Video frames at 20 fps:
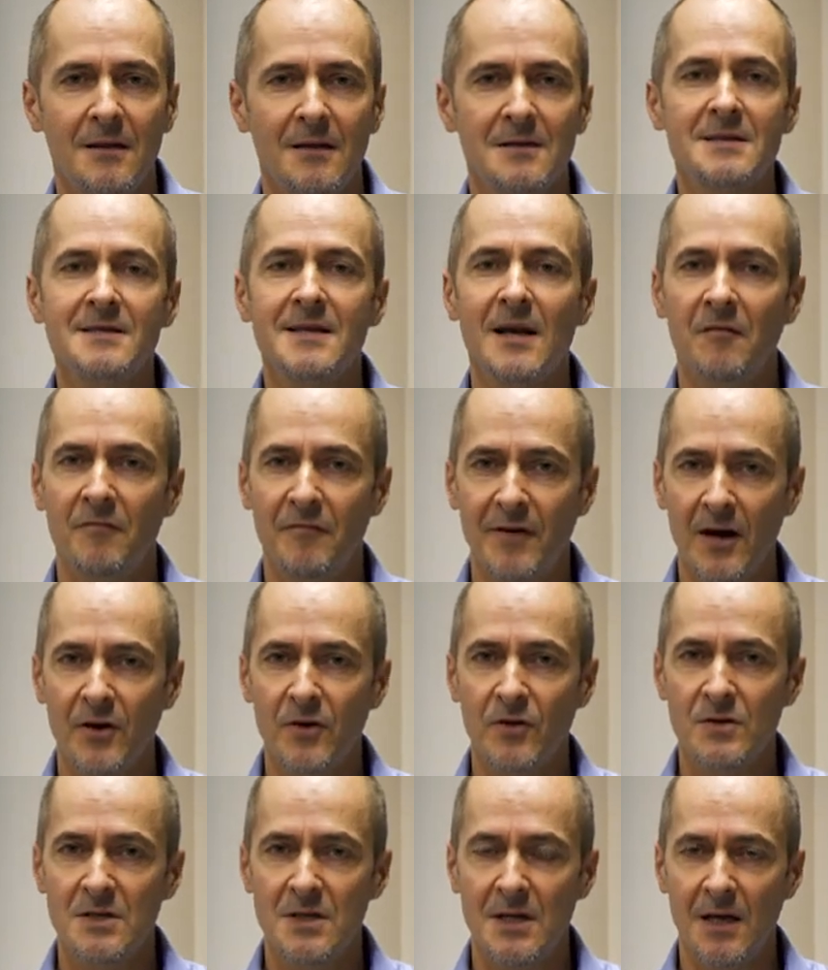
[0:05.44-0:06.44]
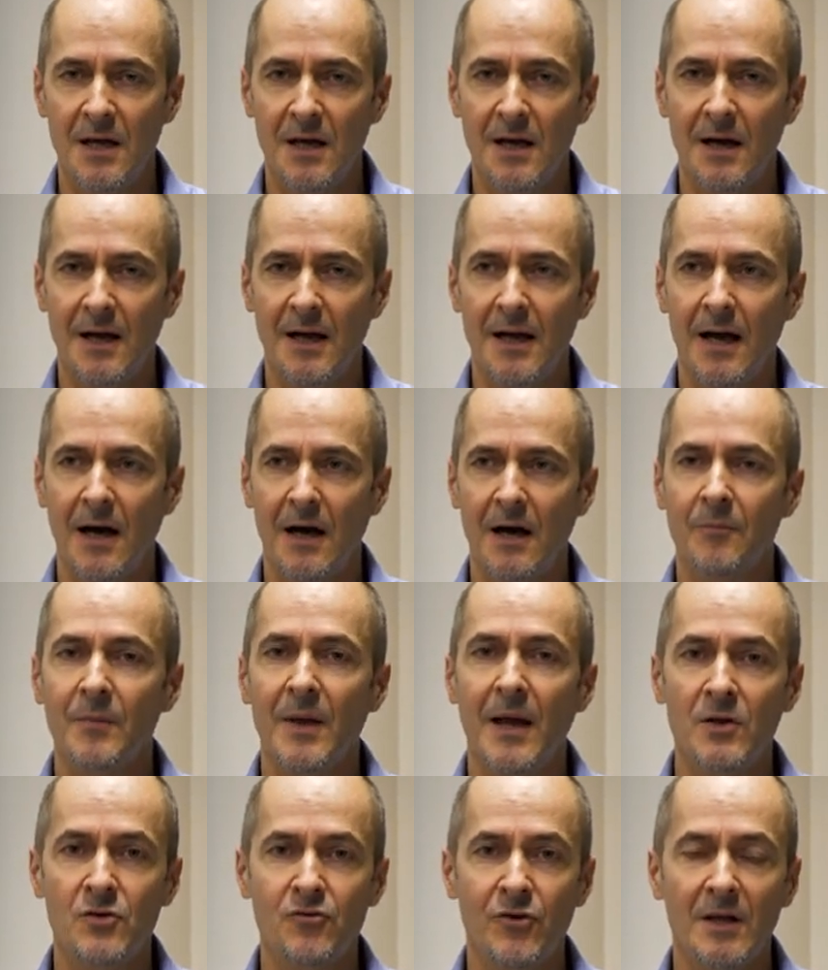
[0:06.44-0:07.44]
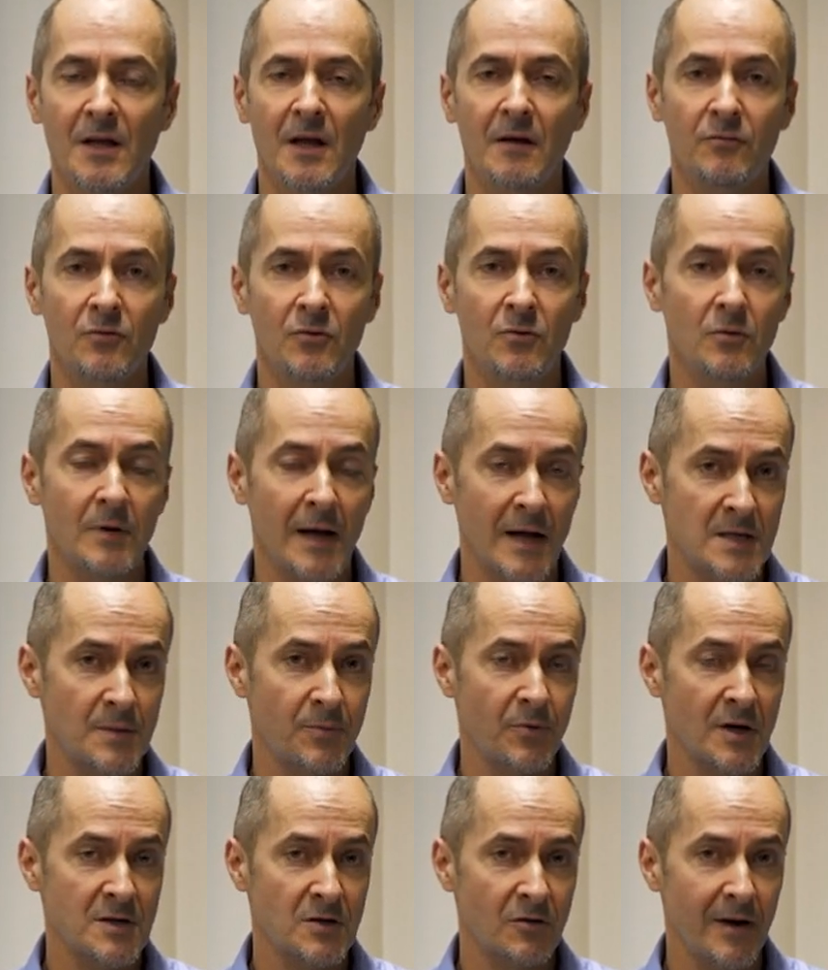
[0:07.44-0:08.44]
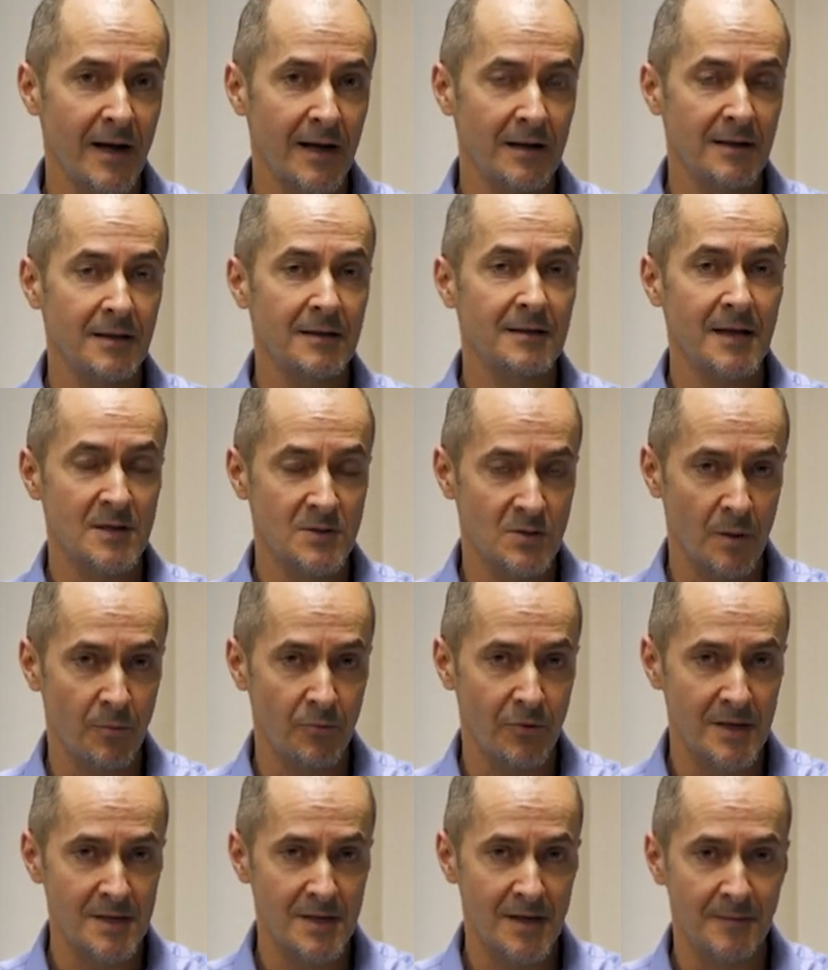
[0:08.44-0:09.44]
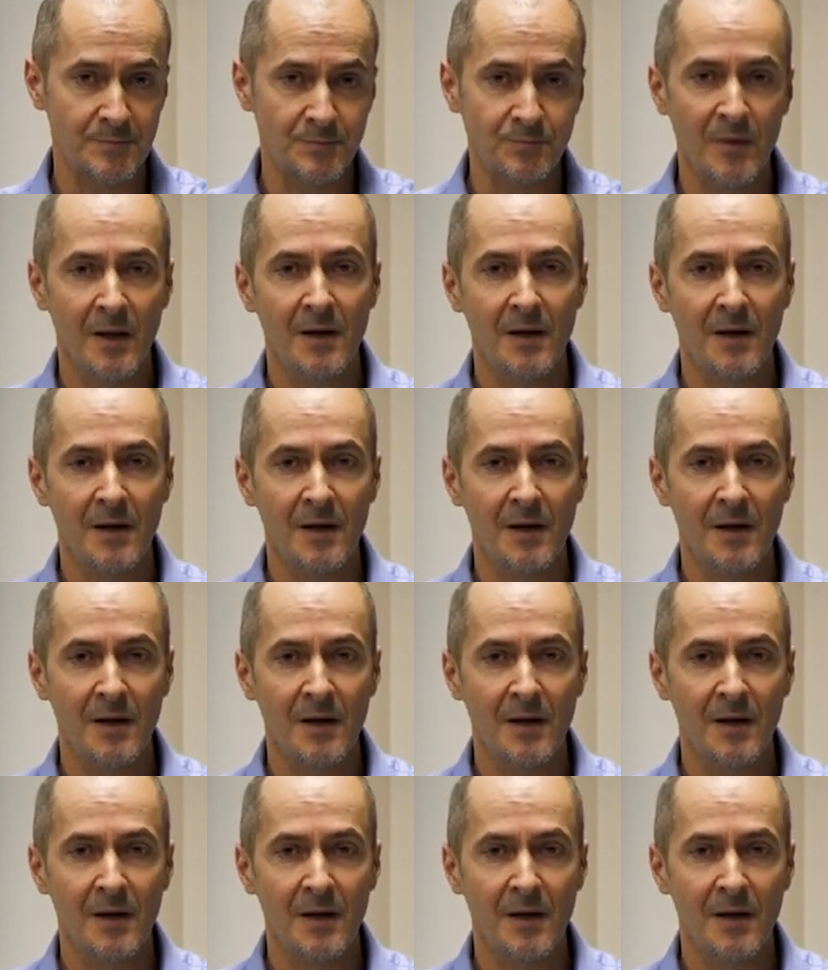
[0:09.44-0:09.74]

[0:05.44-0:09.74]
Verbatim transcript: This is our value tier um, entry level enterprise grade desktop printer.